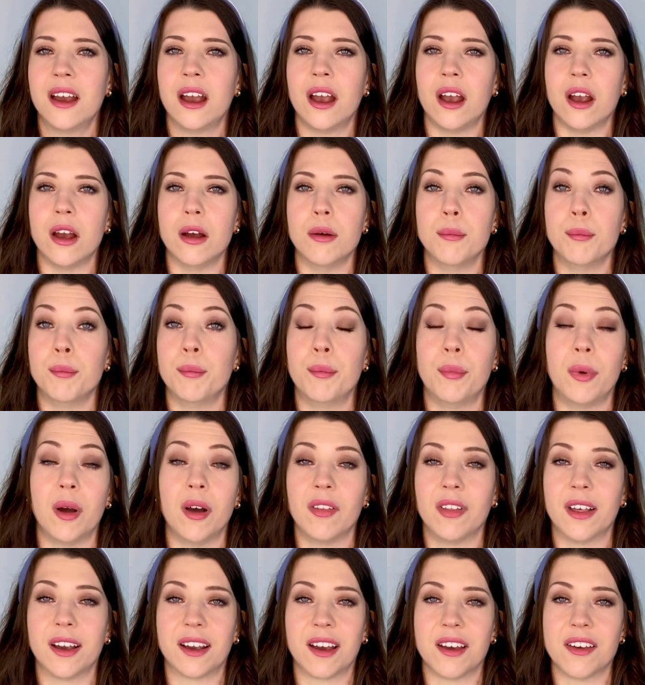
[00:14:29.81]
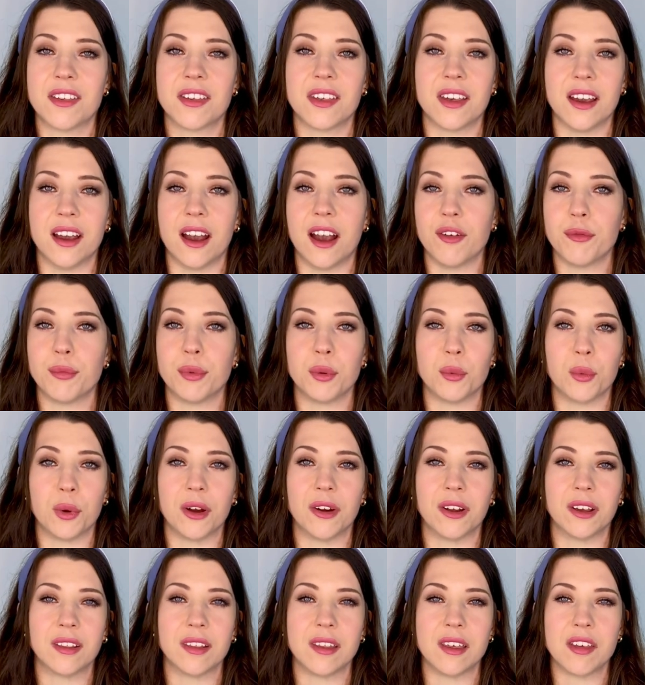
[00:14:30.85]
But like I say, I've been
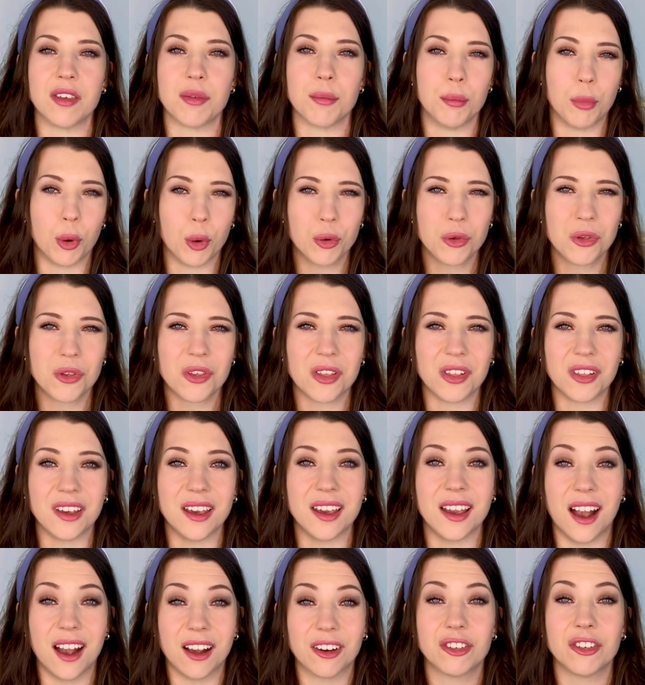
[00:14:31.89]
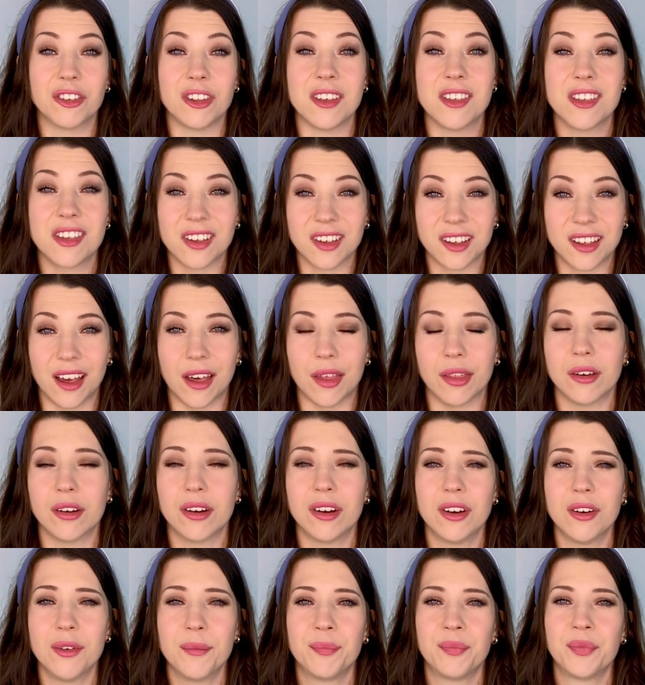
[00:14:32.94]
wearing these mostly actually
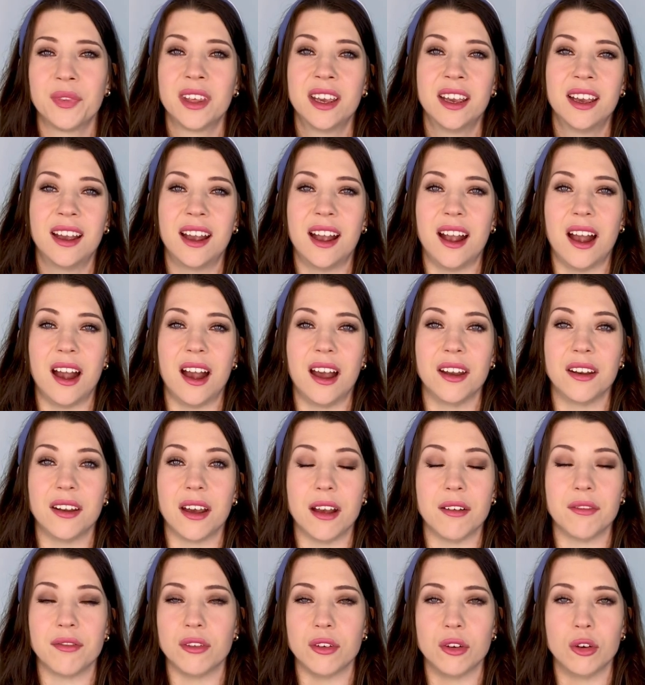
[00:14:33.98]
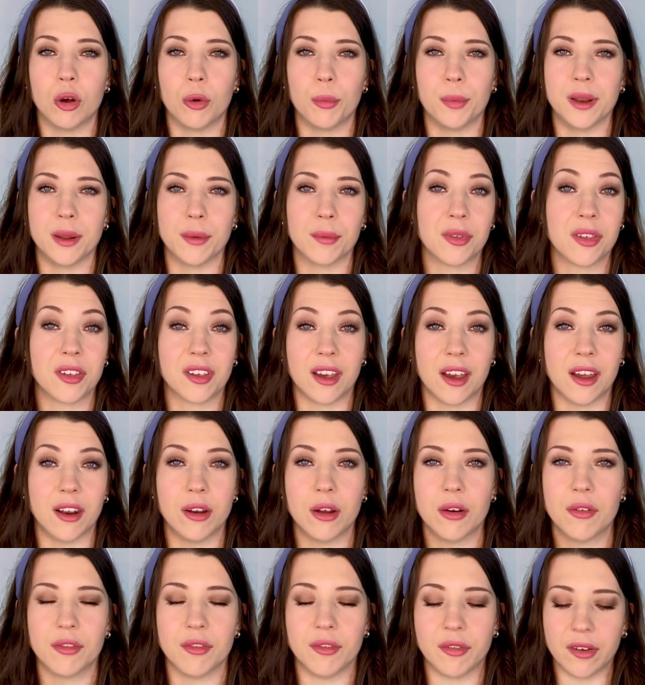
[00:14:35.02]
together, and I've not been able to get
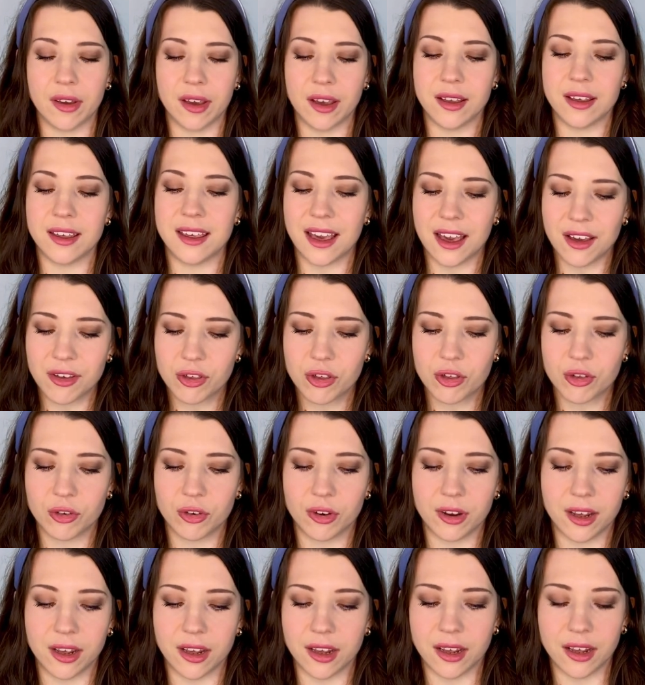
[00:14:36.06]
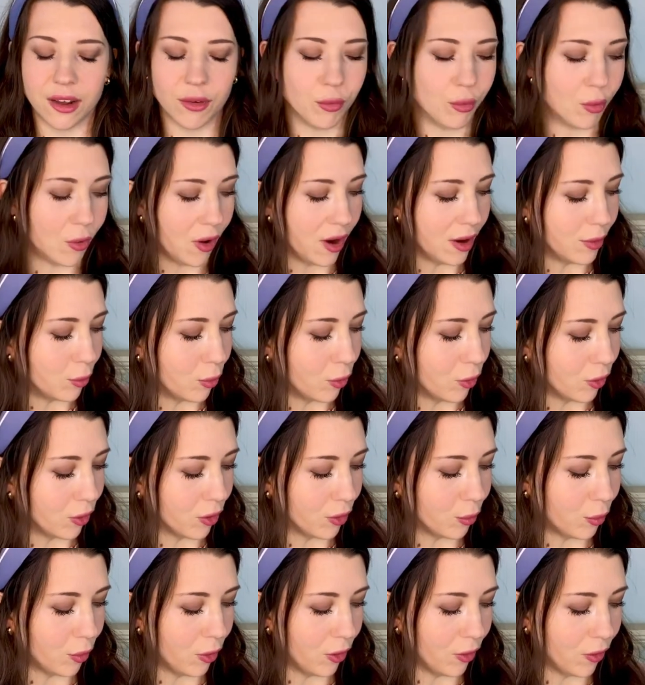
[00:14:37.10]
enough of it. Yesterday, what I
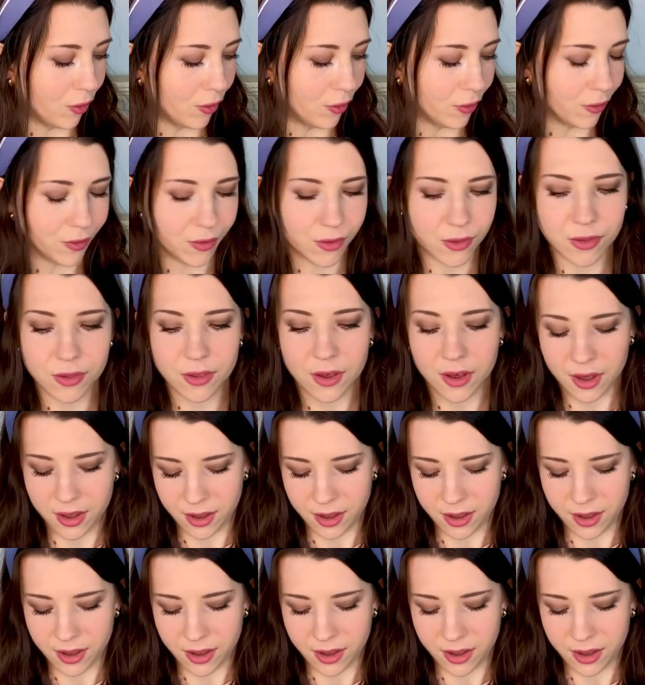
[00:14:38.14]
wore was,